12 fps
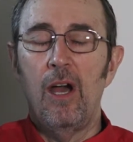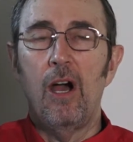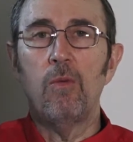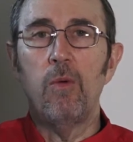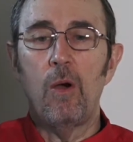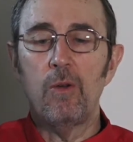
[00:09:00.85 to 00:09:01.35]

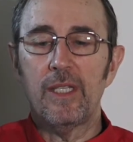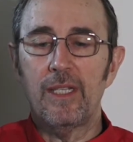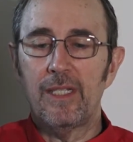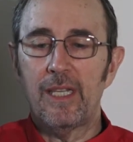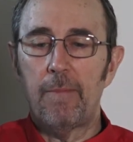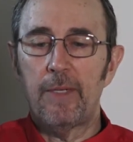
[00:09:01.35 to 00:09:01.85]
arose
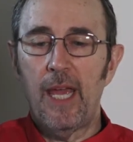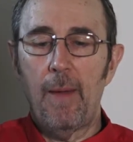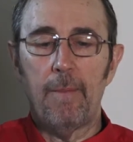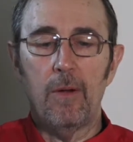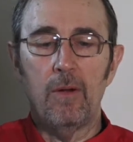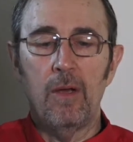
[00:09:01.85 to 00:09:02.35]
in
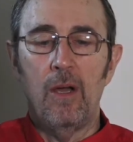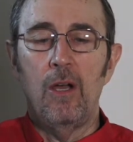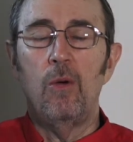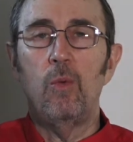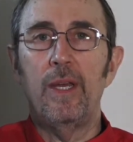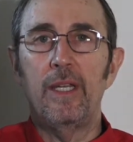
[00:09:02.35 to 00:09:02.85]
September
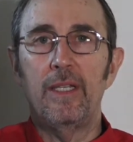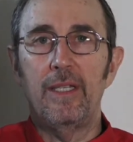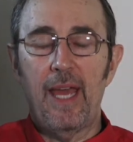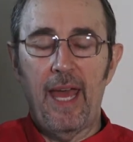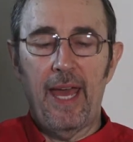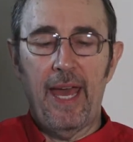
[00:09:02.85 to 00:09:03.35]

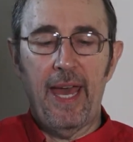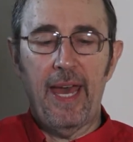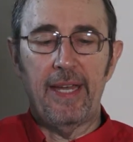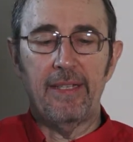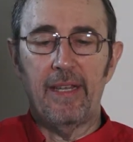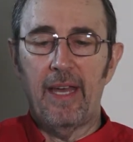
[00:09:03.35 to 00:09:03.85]
when,
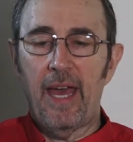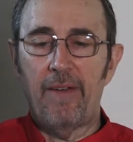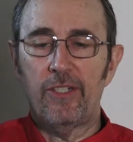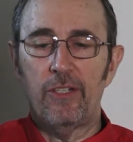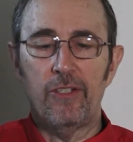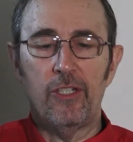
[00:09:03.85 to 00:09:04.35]
after